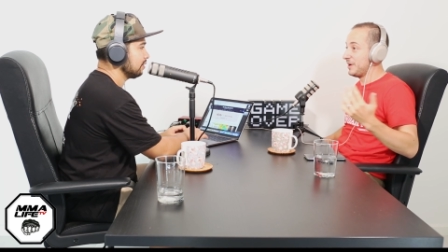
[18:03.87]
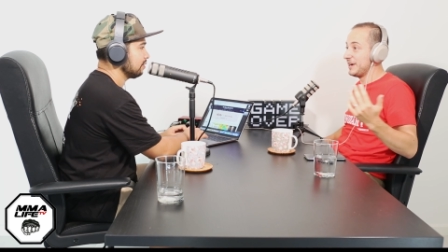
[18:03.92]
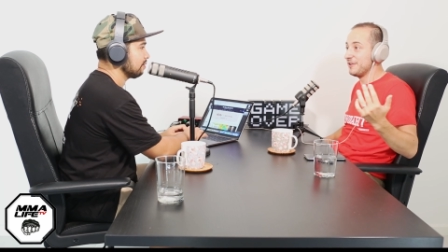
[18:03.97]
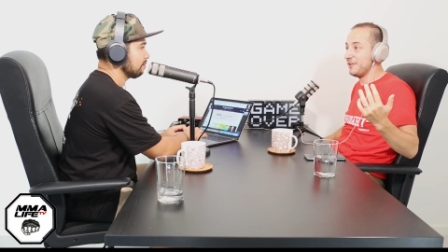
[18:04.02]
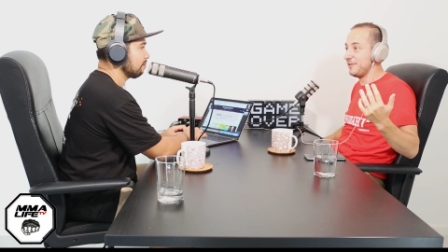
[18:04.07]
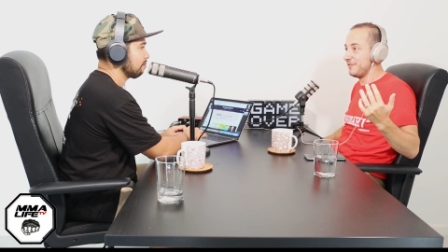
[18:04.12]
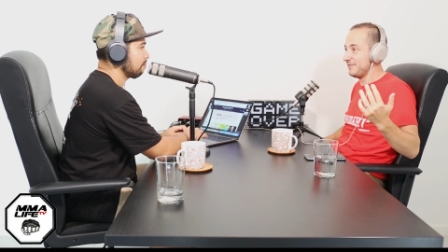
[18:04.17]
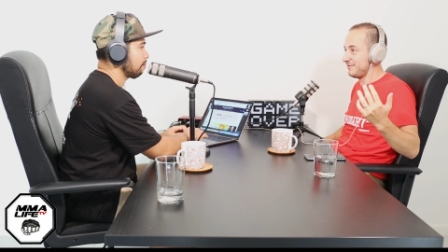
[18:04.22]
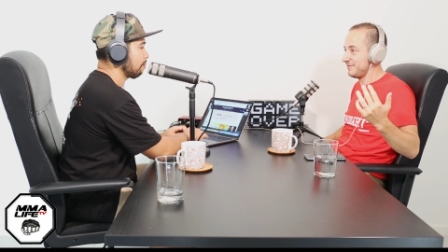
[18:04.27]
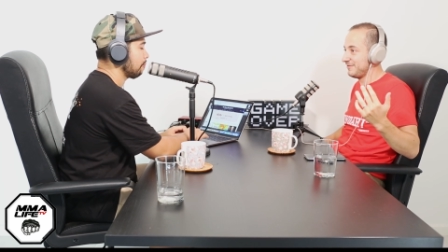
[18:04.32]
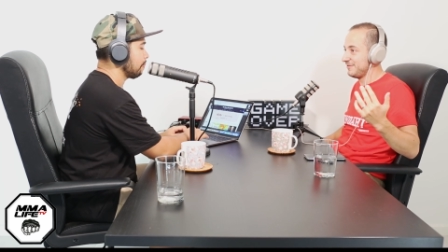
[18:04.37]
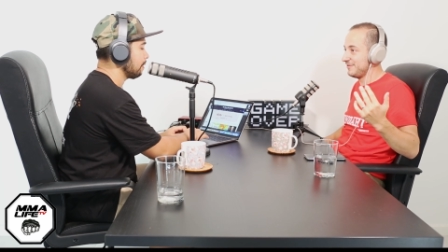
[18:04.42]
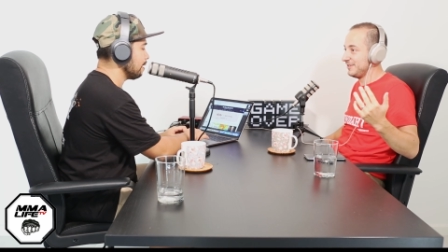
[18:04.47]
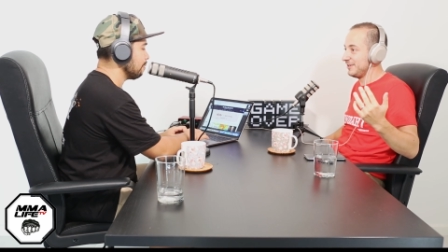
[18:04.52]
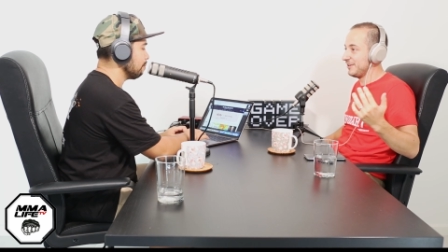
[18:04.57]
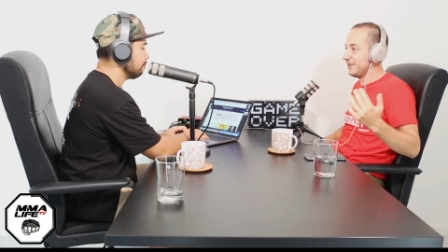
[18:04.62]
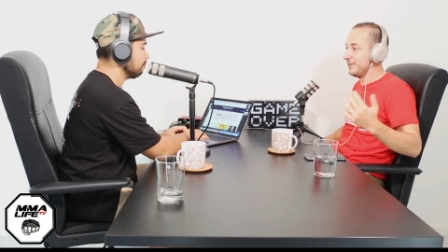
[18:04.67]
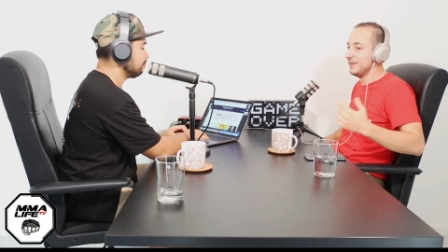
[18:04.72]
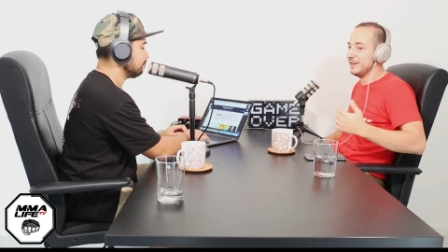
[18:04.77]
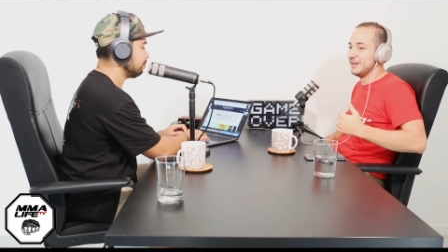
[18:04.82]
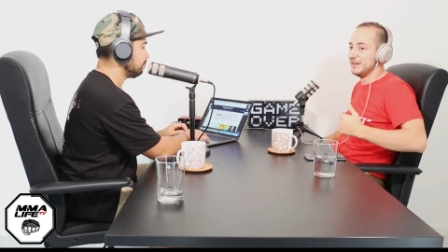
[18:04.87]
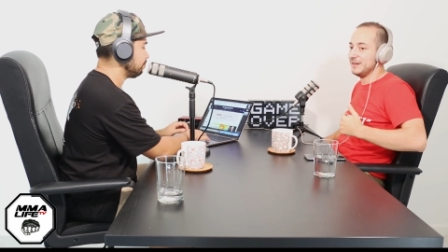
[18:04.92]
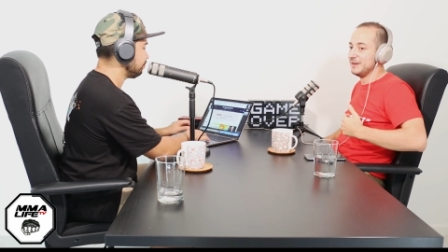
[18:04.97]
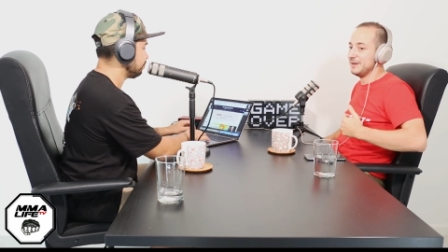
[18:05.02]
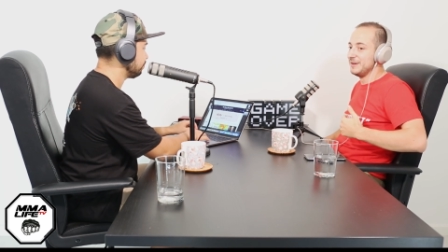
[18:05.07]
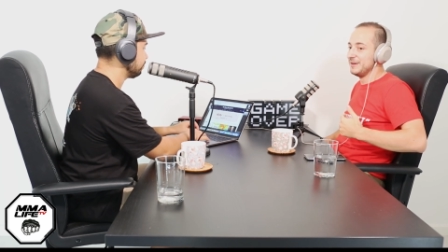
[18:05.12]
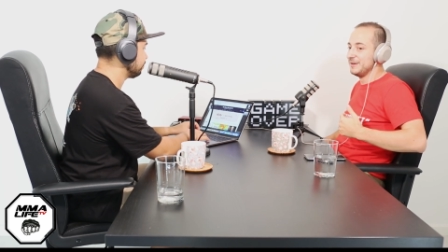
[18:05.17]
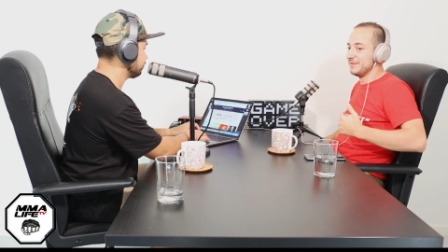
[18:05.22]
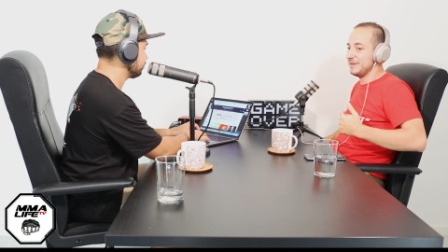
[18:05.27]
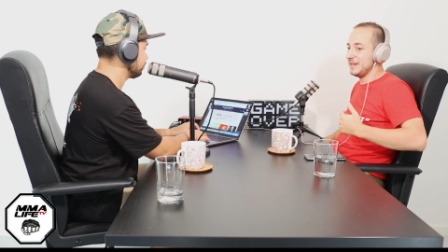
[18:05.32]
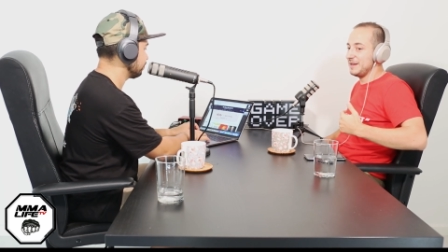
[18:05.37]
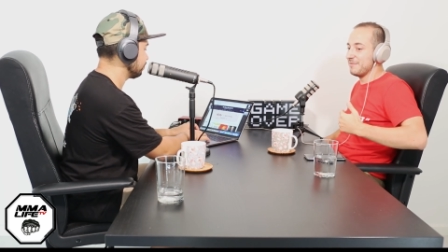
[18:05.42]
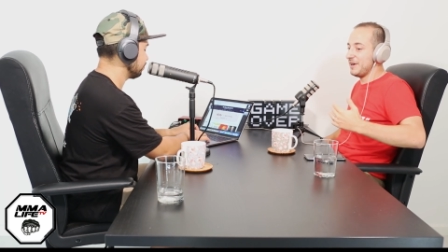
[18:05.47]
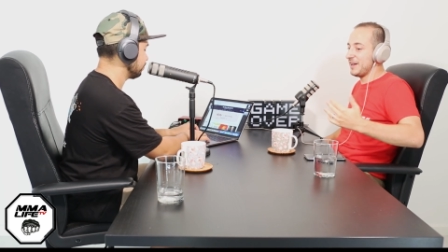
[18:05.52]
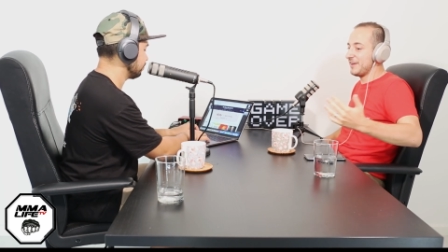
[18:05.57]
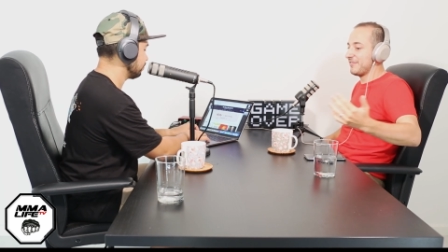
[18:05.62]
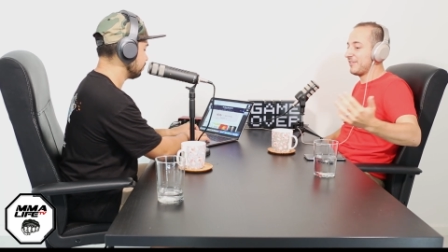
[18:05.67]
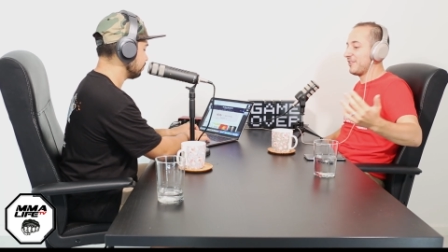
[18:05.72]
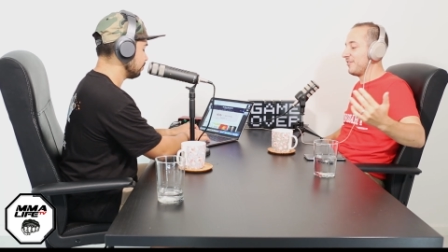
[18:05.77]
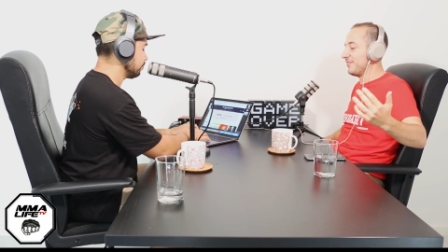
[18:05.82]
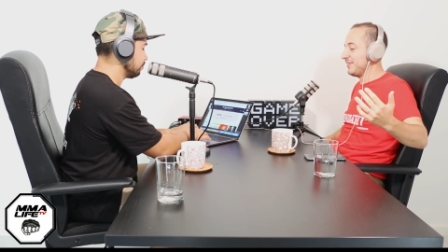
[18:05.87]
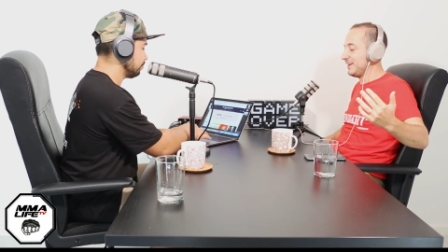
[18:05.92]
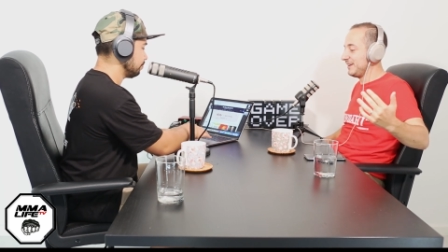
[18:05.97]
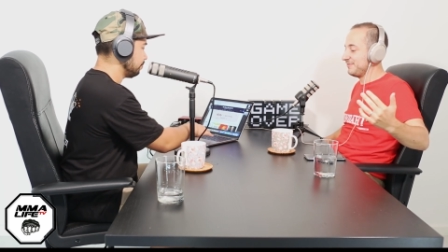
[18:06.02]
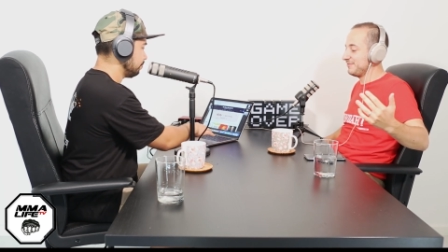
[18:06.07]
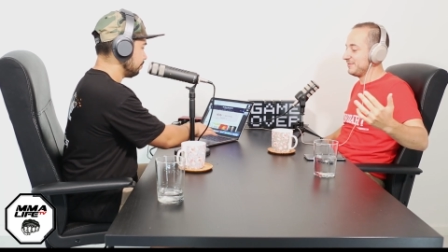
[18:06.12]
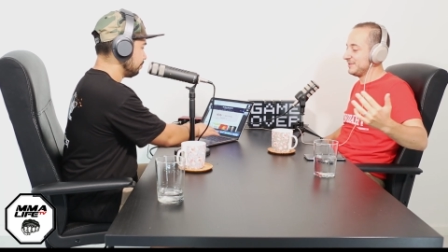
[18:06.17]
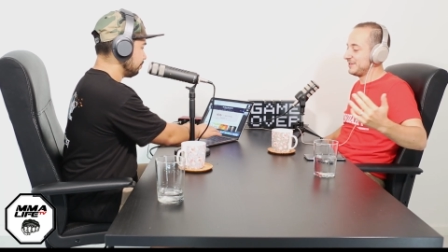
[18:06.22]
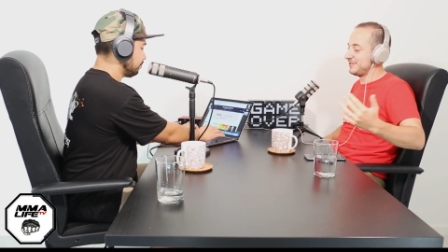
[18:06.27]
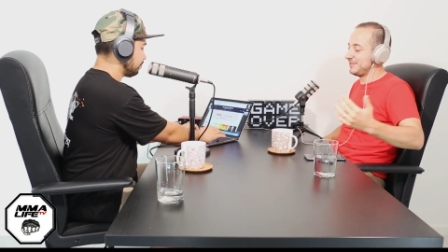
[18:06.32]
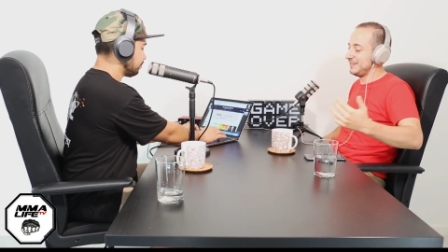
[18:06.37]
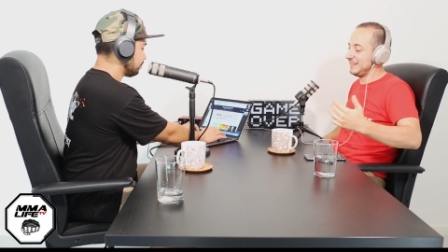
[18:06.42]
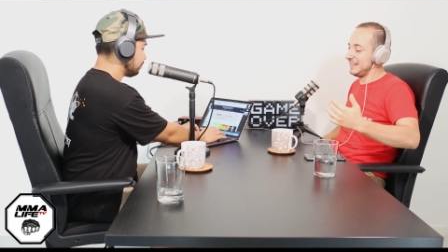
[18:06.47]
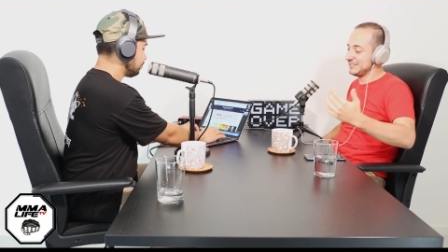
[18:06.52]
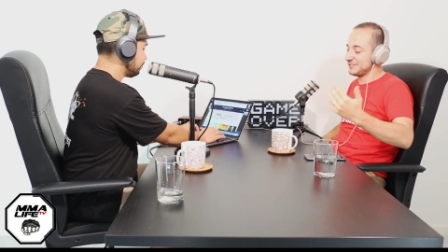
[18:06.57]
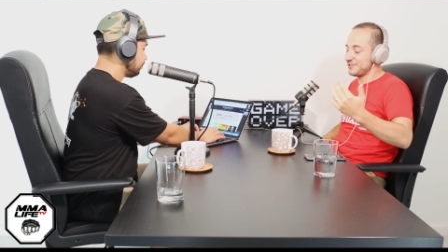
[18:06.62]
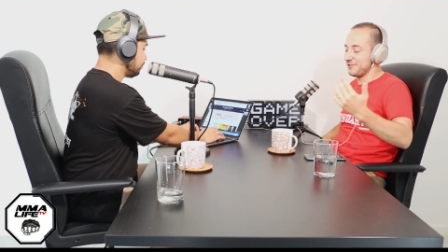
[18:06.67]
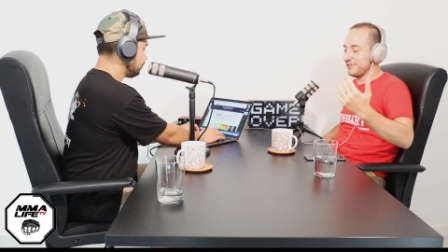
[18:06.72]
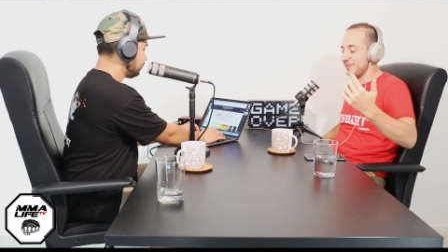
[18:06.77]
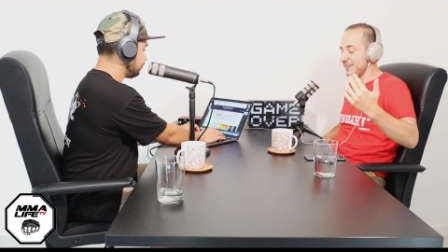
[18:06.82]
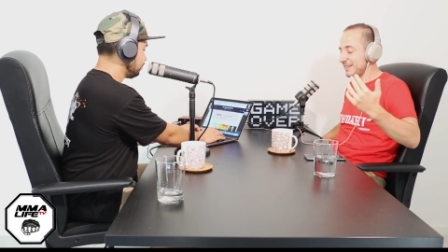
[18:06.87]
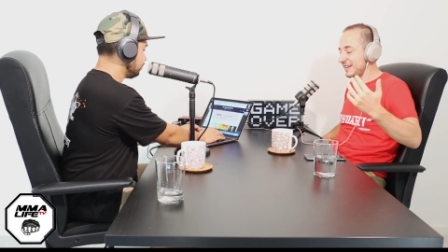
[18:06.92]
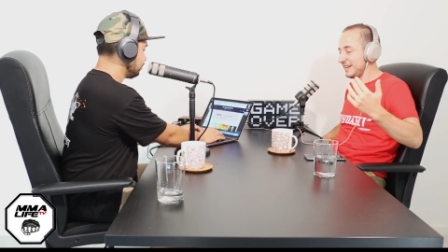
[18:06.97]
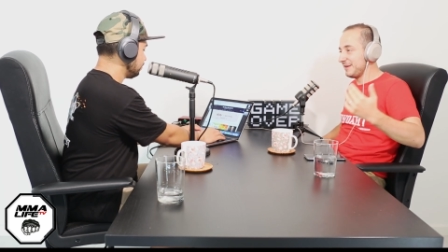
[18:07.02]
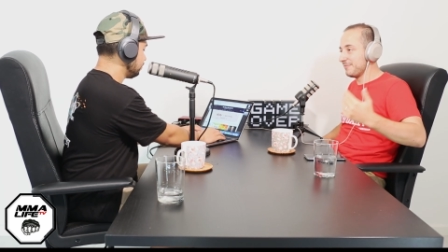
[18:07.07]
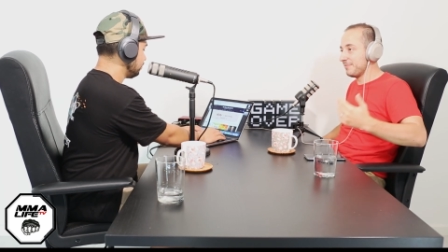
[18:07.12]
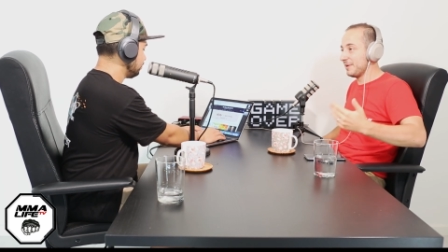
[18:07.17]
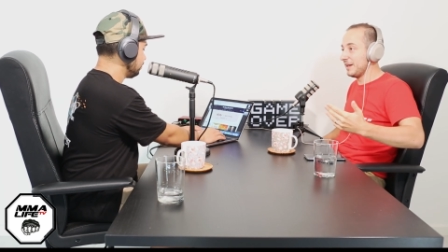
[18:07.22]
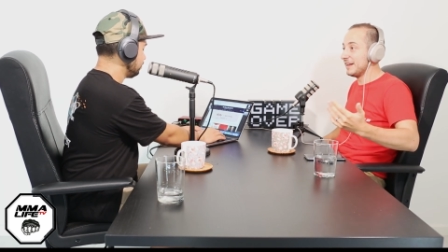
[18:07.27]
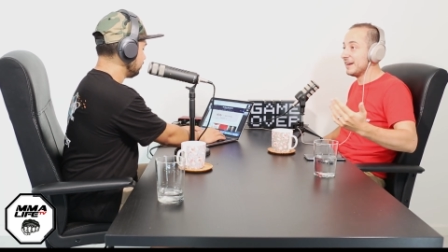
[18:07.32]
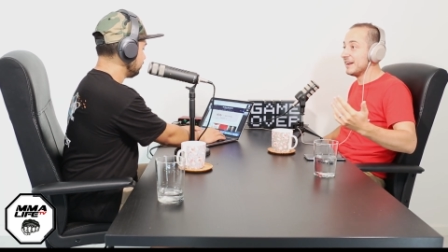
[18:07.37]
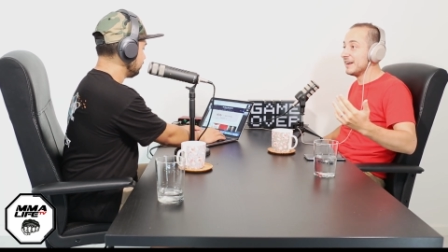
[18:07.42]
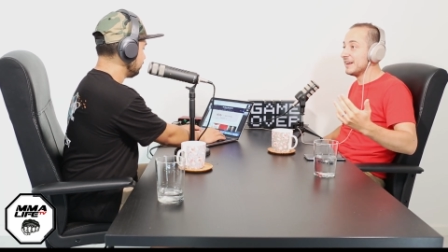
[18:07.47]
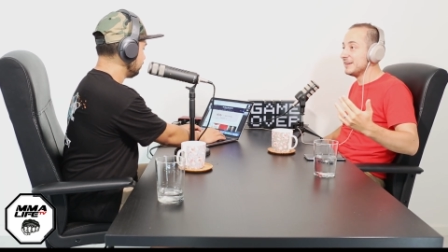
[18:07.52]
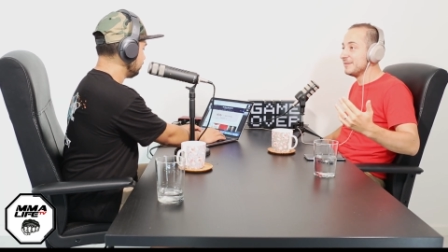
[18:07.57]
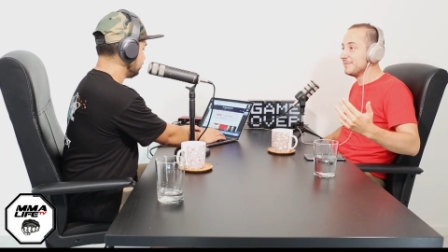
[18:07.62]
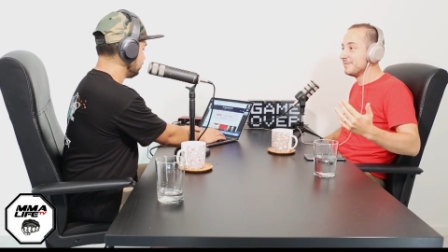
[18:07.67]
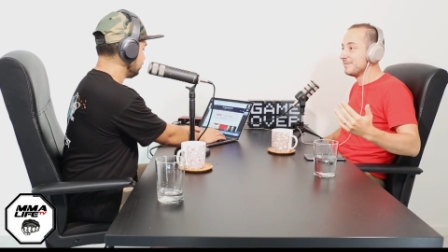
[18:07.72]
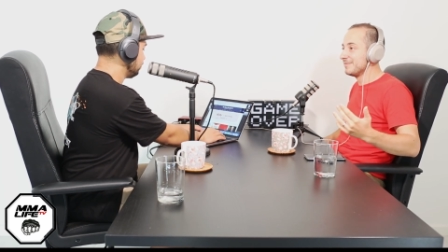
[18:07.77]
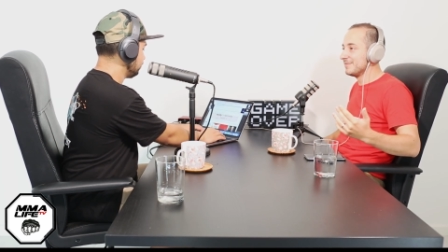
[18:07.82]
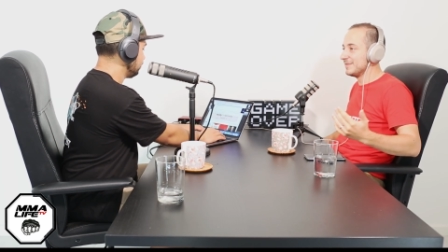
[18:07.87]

way off. Yep. You know, he might have gone in with, against Conor thing in plan A,